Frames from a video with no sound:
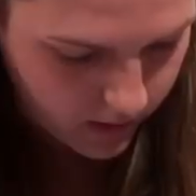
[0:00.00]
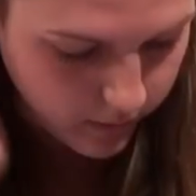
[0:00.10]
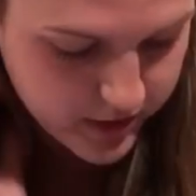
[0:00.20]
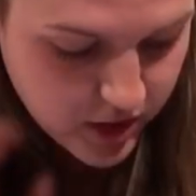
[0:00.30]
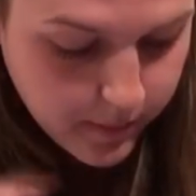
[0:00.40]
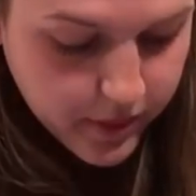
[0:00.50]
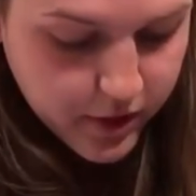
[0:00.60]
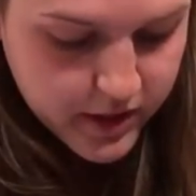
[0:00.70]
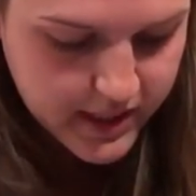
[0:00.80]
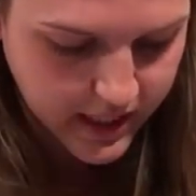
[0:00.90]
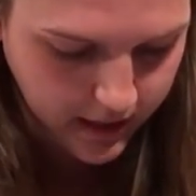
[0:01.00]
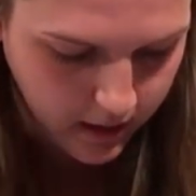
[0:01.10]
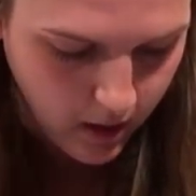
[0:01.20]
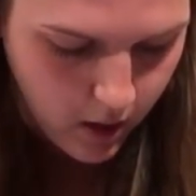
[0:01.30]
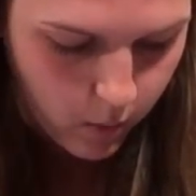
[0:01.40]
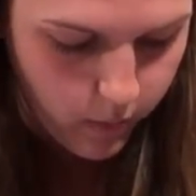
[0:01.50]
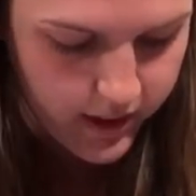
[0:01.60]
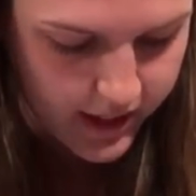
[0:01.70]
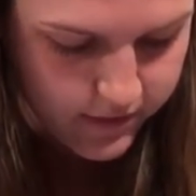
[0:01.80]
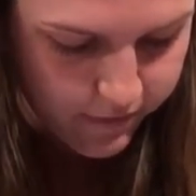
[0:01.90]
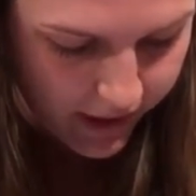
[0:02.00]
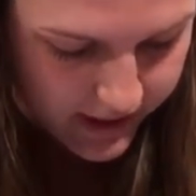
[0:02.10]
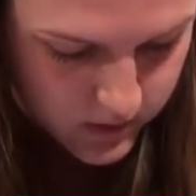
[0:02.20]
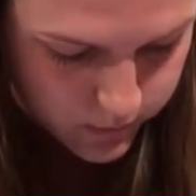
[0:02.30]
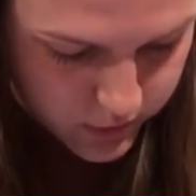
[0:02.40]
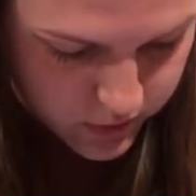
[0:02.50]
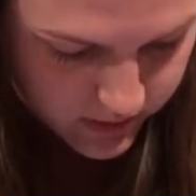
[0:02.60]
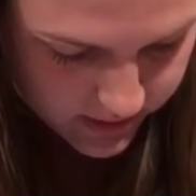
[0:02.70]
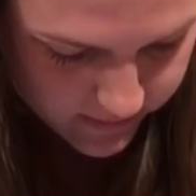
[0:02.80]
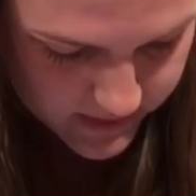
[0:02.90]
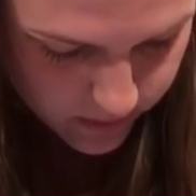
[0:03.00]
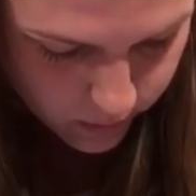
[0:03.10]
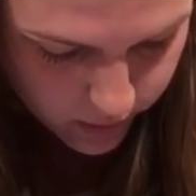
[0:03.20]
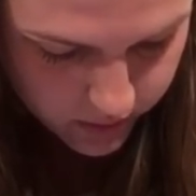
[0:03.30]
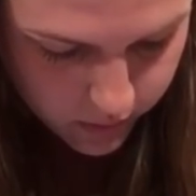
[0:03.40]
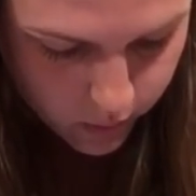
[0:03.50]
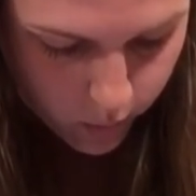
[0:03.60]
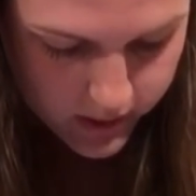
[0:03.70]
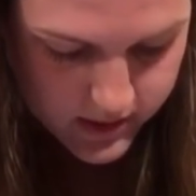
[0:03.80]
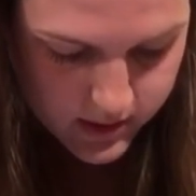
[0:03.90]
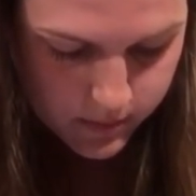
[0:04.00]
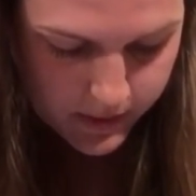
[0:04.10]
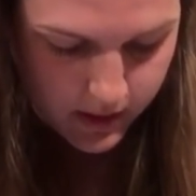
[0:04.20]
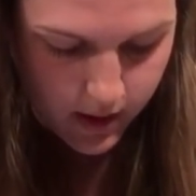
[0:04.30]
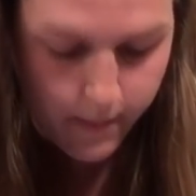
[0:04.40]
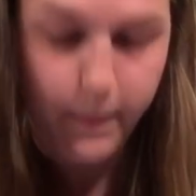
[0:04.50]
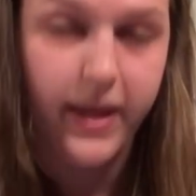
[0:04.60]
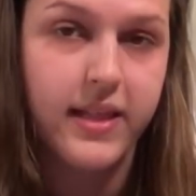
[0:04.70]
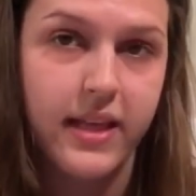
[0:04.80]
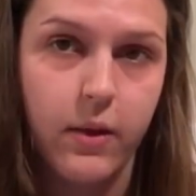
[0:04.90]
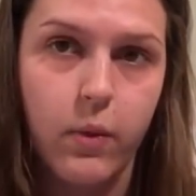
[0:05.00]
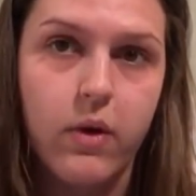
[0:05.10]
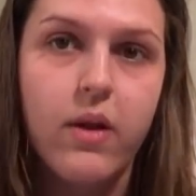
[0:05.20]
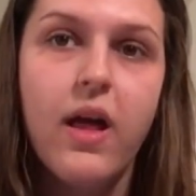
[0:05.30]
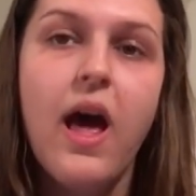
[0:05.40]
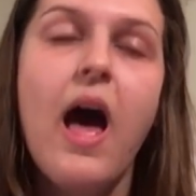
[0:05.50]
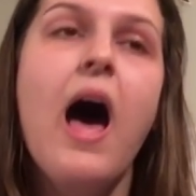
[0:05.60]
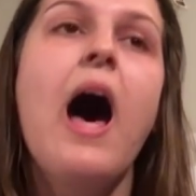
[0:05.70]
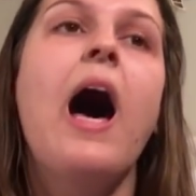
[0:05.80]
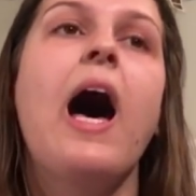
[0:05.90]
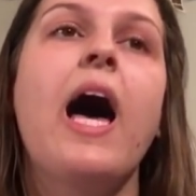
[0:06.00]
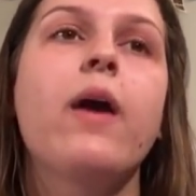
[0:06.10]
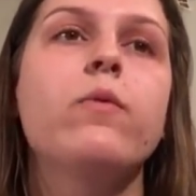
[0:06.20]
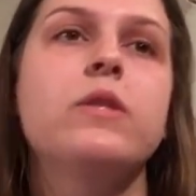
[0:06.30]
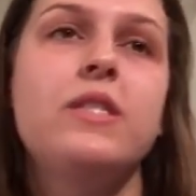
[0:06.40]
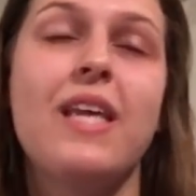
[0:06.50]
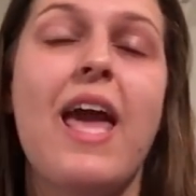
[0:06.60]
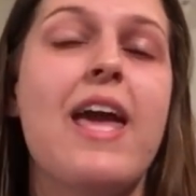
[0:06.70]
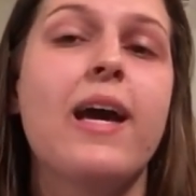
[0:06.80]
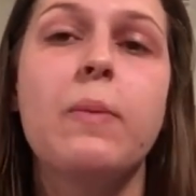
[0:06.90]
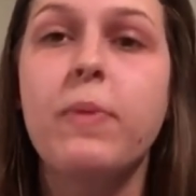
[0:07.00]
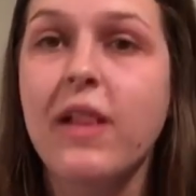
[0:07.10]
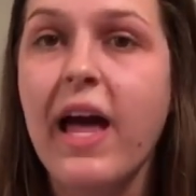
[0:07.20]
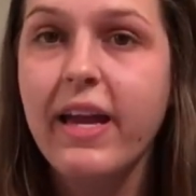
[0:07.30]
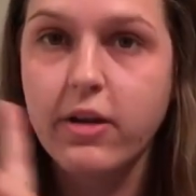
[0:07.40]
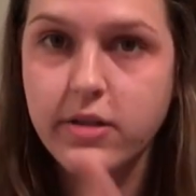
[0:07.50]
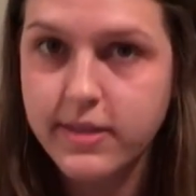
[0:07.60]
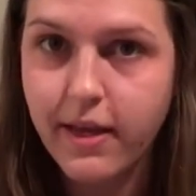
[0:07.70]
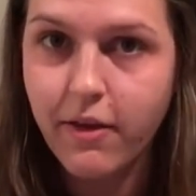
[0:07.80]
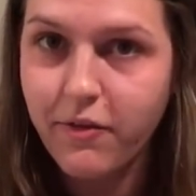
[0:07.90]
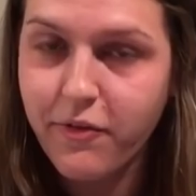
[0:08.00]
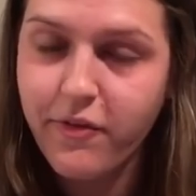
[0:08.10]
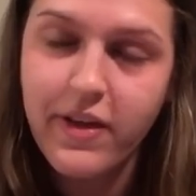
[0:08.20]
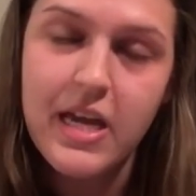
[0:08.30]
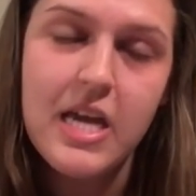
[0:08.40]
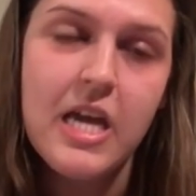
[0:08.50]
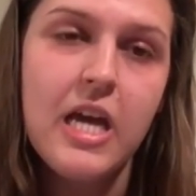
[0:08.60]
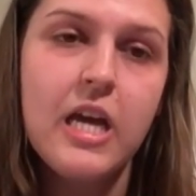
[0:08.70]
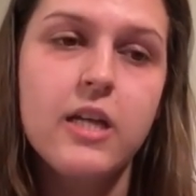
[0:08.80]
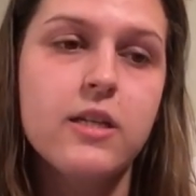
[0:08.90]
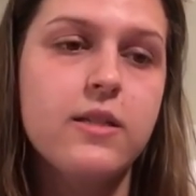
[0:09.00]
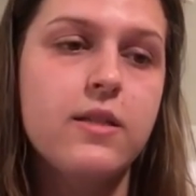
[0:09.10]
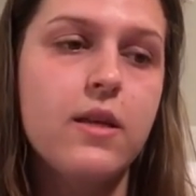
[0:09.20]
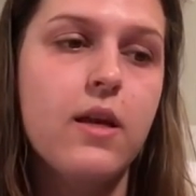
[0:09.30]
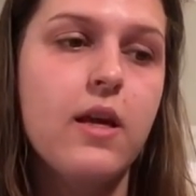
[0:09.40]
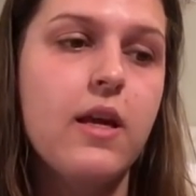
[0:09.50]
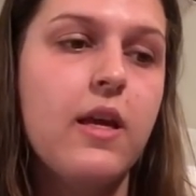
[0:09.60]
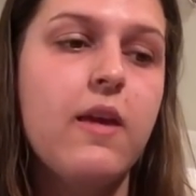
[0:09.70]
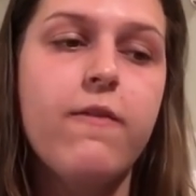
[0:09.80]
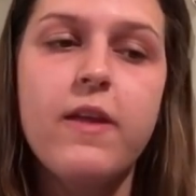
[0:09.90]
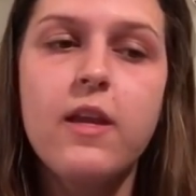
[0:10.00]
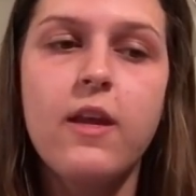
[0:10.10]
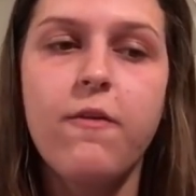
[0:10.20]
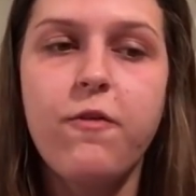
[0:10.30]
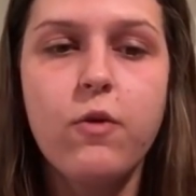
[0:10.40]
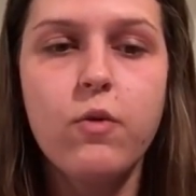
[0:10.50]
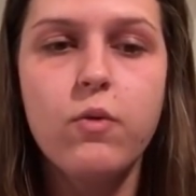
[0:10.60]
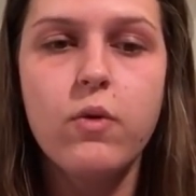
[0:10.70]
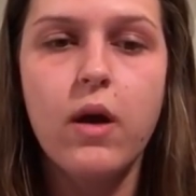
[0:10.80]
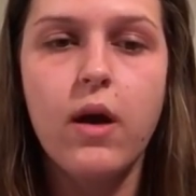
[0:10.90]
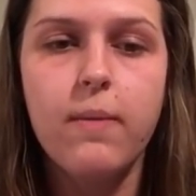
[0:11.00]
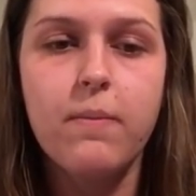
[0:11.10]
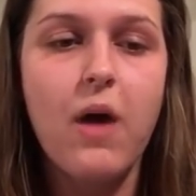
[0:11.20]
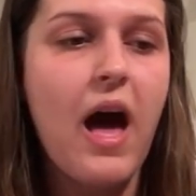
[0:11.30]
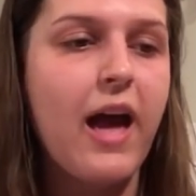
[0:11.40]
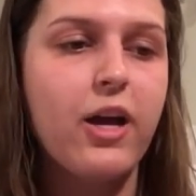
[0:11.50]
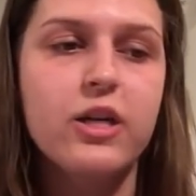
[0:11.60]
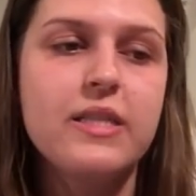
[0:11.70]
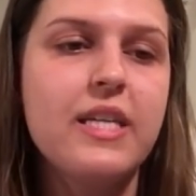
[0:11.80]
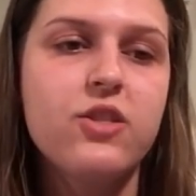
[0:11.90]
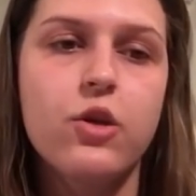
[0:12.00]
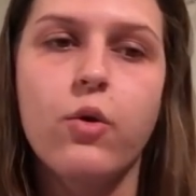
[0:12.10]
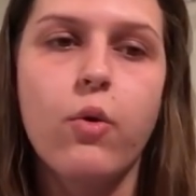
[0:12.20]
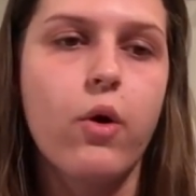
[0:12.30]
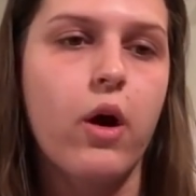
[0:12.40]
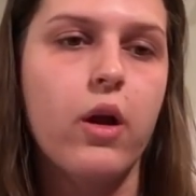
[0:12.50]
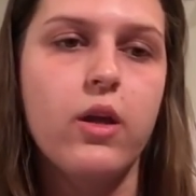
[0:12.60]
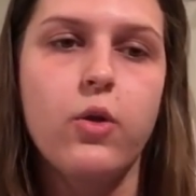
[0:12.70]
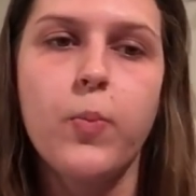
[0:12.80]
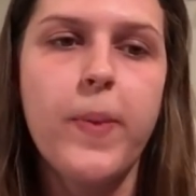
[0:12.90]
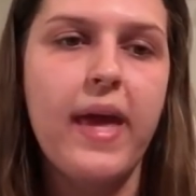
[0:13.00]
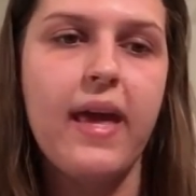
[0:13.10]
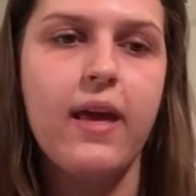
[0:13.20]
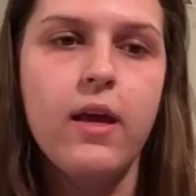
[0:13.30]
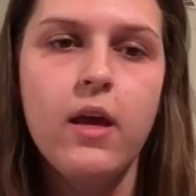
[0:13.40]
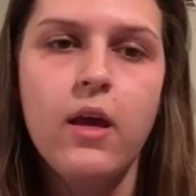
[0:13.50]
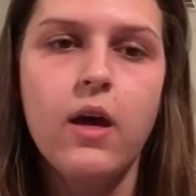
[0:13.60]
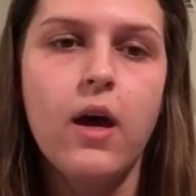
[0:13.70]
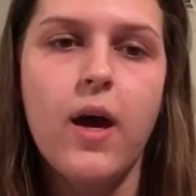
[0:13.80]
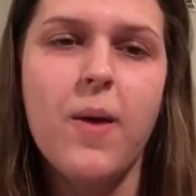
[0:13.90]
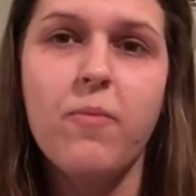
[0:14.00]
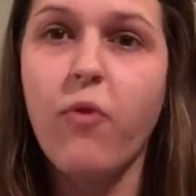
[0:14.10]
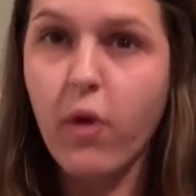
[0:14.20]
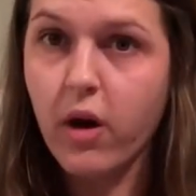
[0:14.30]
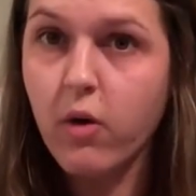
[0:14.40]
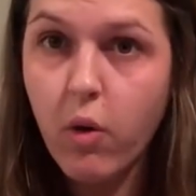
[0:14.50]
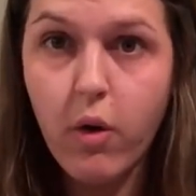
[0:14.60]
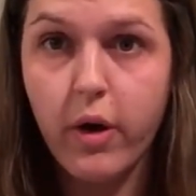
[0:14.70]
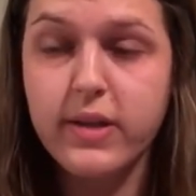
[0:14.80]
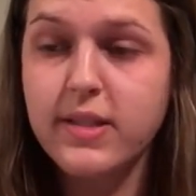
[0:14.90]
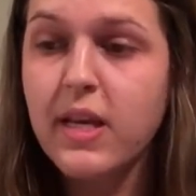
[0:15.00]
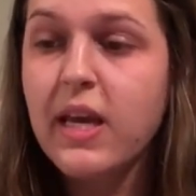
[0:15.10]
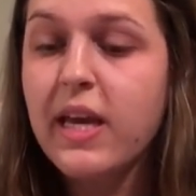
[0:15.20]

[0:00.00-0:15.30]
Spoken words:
Question number 13. What advice would you give someone who wants to become bilingual? I would say apply yourself, because even if you hire a teacher or you pay for a course,